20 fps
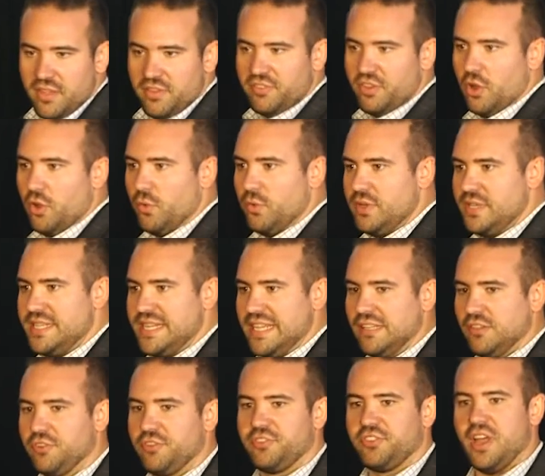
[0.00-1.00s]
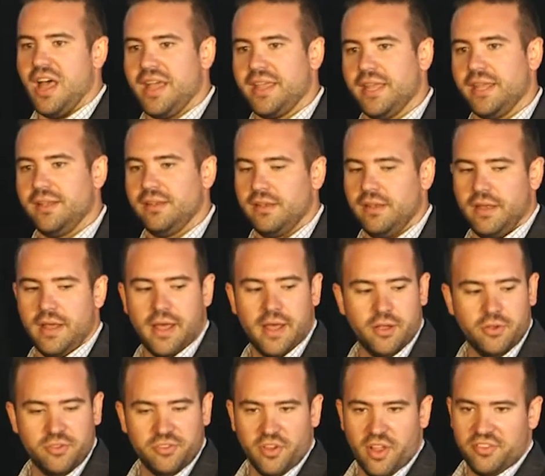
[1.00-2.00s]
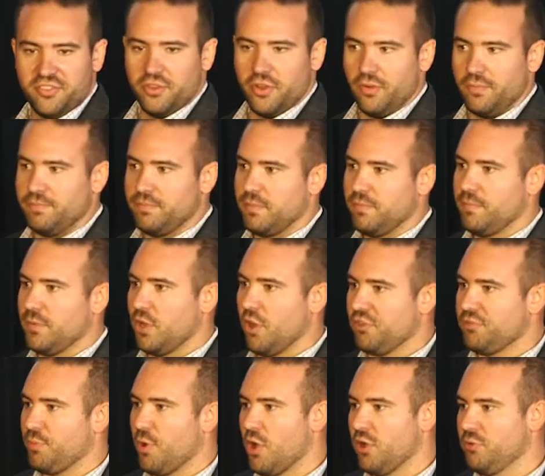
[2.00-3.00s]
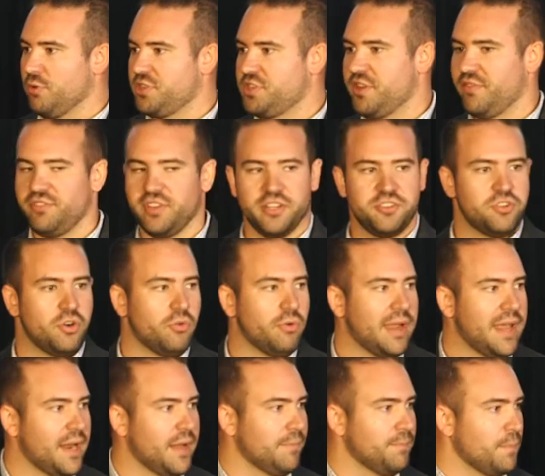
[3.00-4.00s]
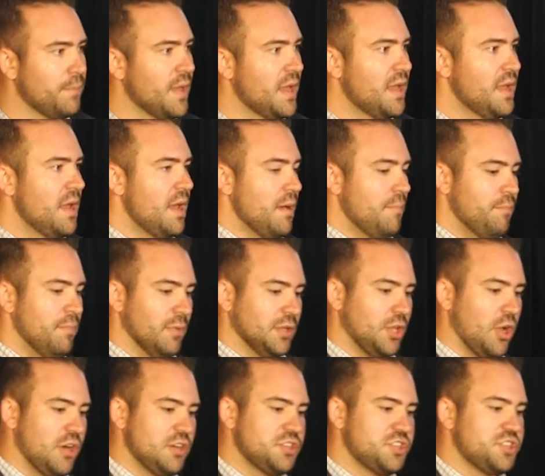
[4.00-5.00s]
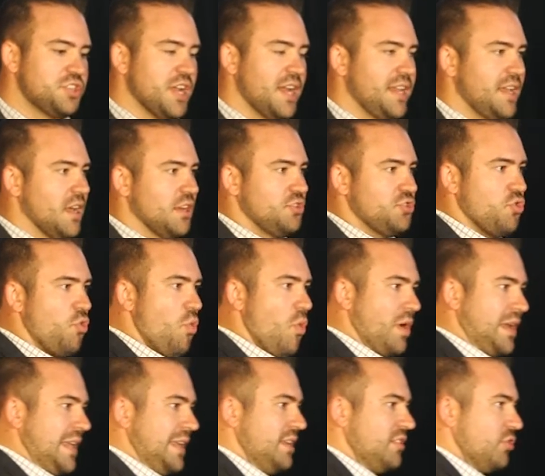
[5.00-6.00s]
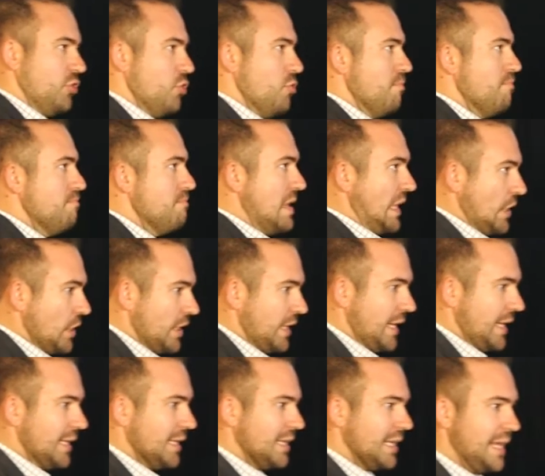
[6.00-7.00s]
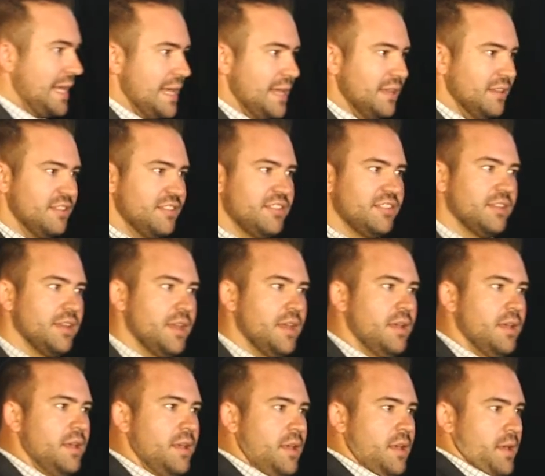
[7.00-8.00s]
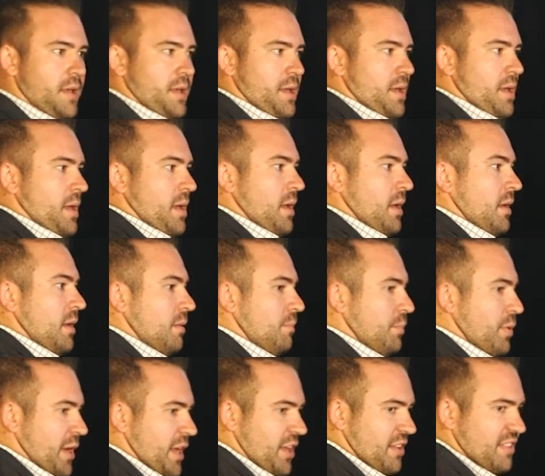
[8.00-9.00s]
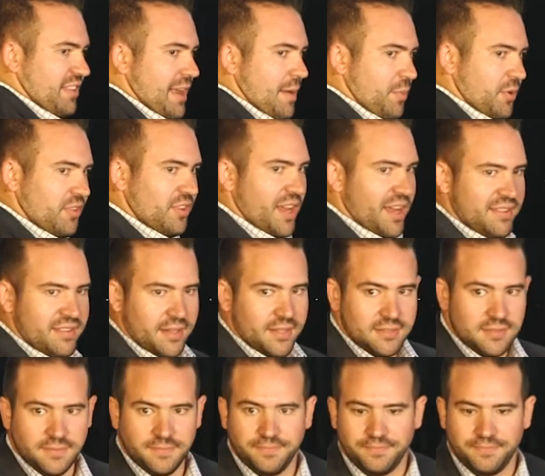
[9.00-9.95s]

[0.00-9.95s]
So DealerSocket, who's also a close partner with Shift Digital, ran a large study on 22 million leads. Pretty good sample size, huh?